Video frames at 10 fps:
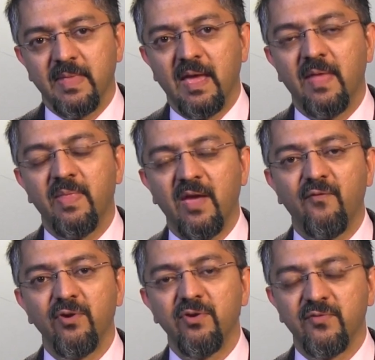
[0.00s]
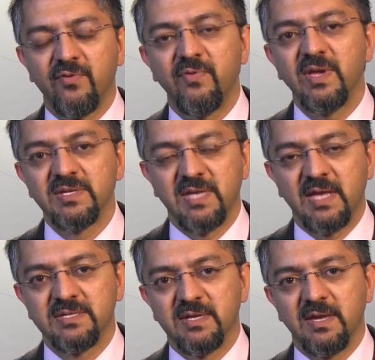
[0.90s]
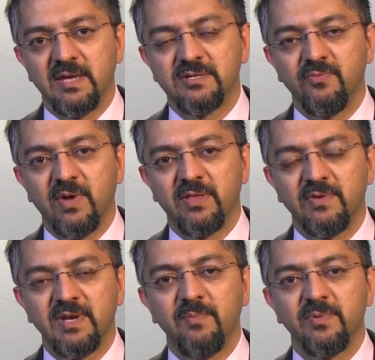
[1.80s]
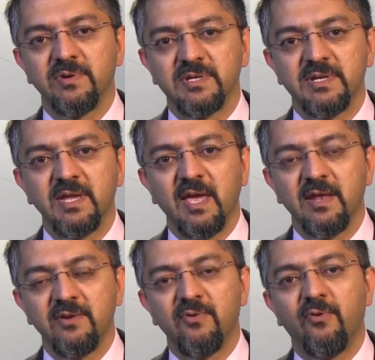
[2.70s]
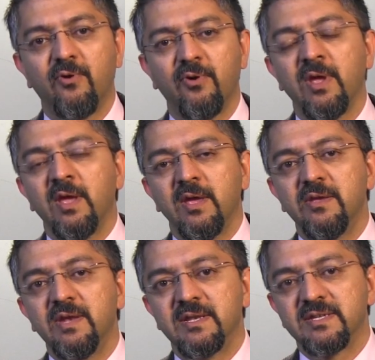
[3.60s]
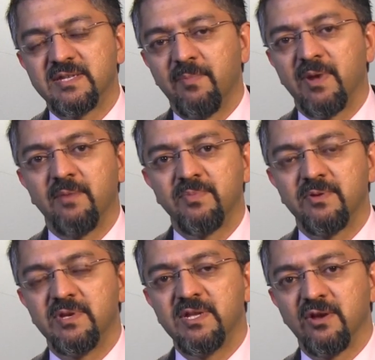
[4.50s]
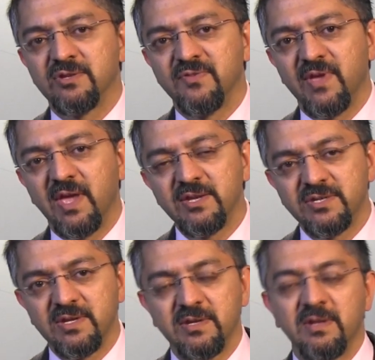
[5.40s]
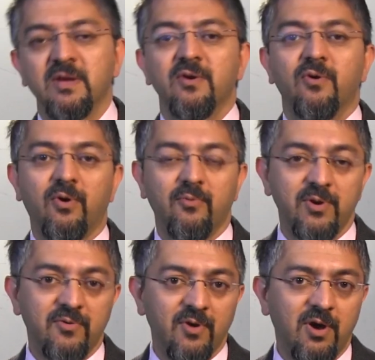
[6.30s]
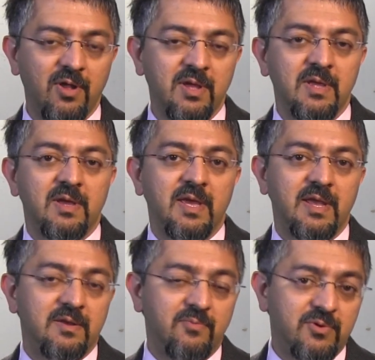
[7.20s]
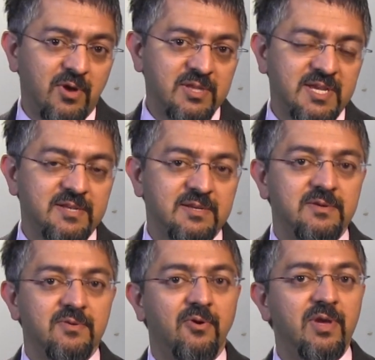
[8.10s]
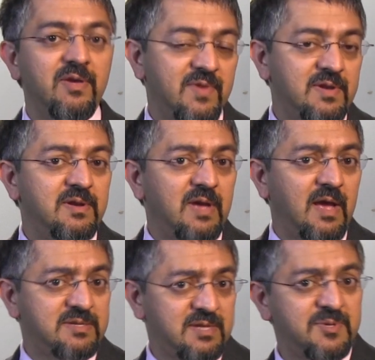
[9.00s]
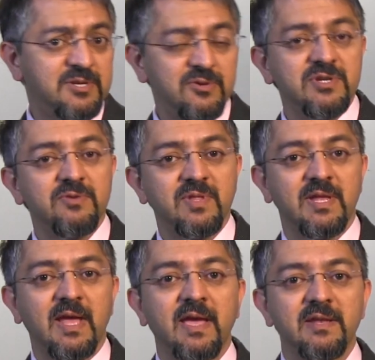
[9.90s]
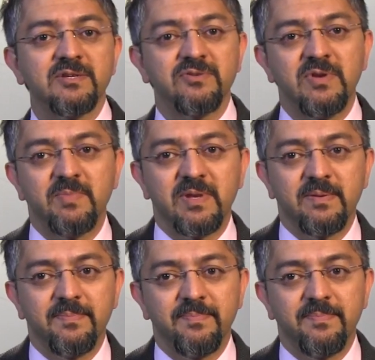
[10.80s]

And therefore, you have to reassess as to whether a taper is indicated or you need to step it up to detoxification or withdrawal in a withdrawal center or even substitution with an agonist treatment.